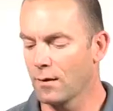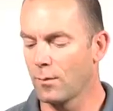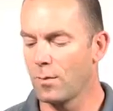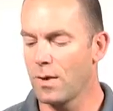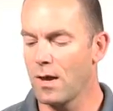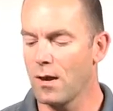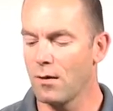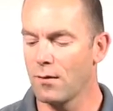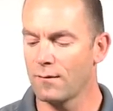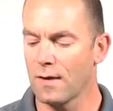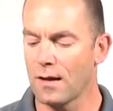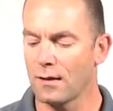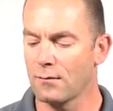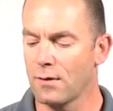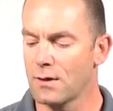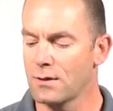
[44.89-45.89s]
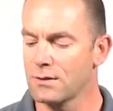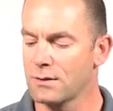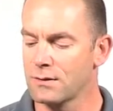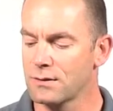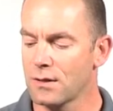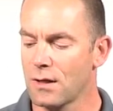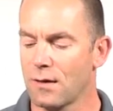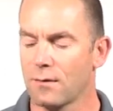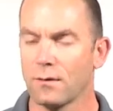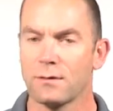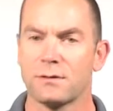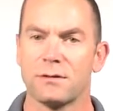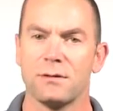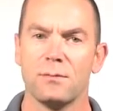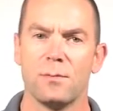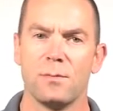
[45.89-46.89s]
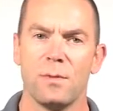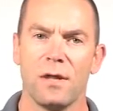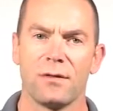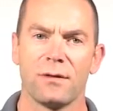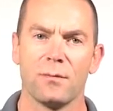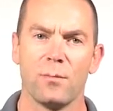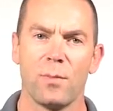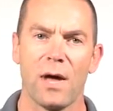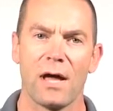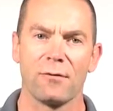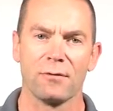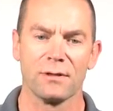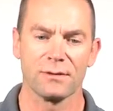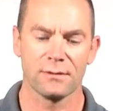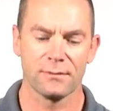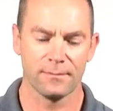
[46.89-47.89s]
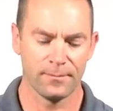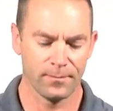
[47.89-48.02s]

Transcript: got a pair of Allen wrenches and I've got two lithium batteries.